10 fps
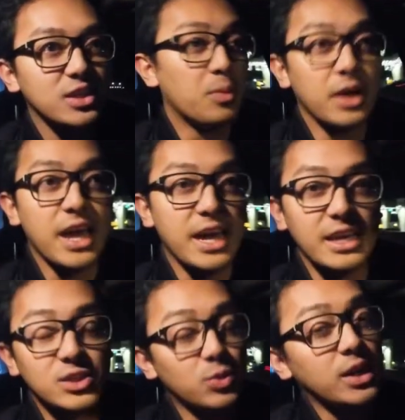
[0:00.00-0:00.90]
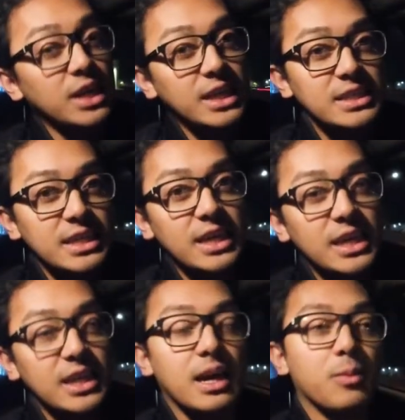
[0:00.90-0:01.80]
But hey, it's twenty
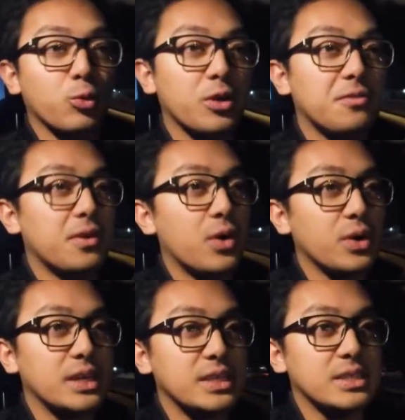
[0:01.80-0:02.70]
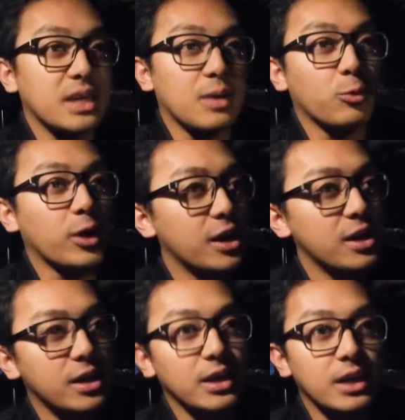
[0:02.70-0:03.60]
nineteen. I'm refocused. I'm
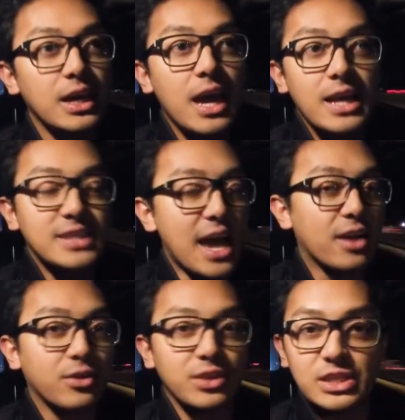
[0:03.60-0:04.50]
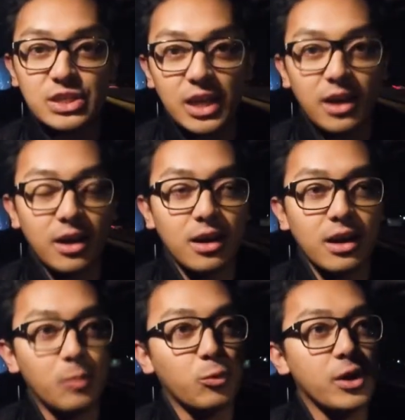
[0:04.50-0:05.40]
ready to tackle this year.
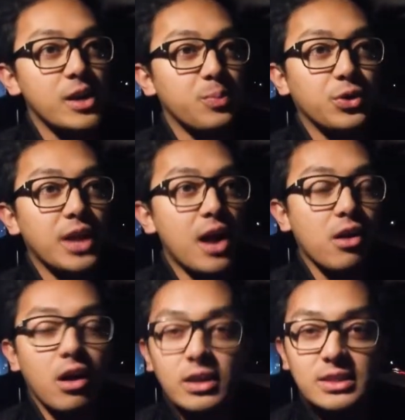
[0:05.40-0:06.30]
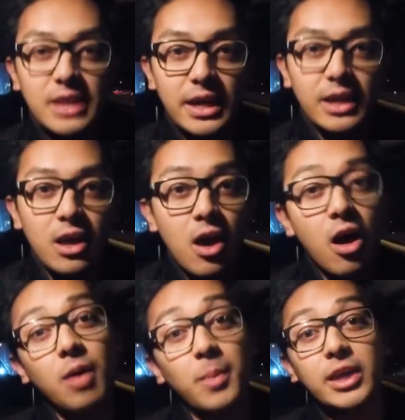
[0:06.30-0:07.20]
I'm ready to put out content
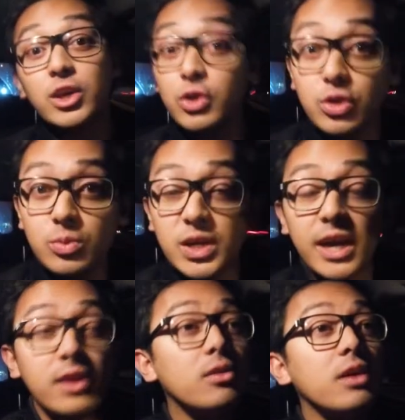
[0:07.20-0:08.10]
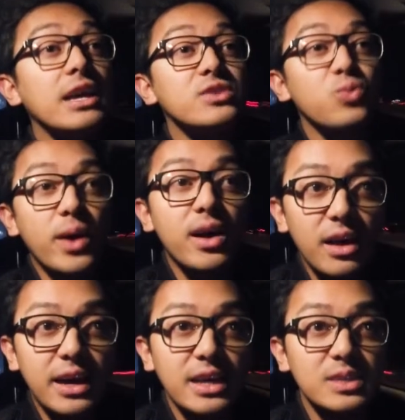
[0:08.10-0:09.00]
on my YouTube channel as well
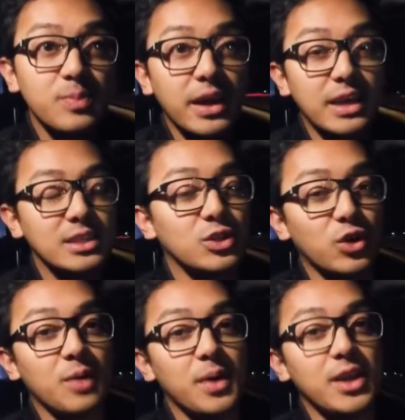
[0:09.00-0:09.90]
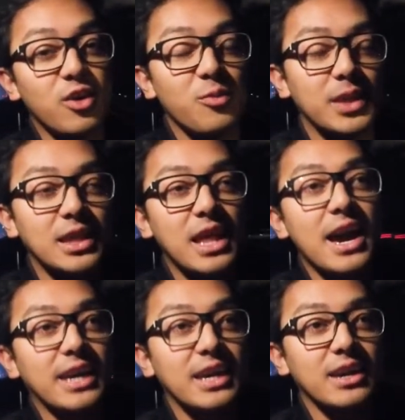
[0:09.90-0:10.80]
as my Instagram. I know I've been
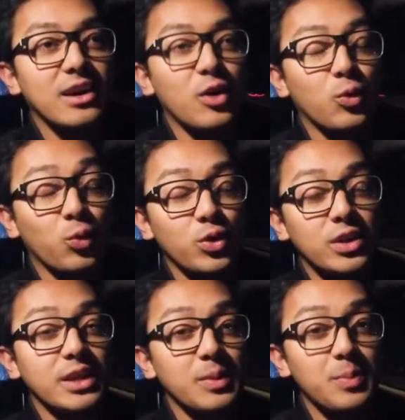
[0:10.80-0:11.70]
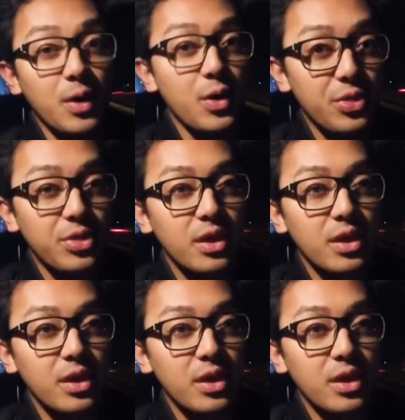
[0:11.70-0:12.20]
lacking on really both.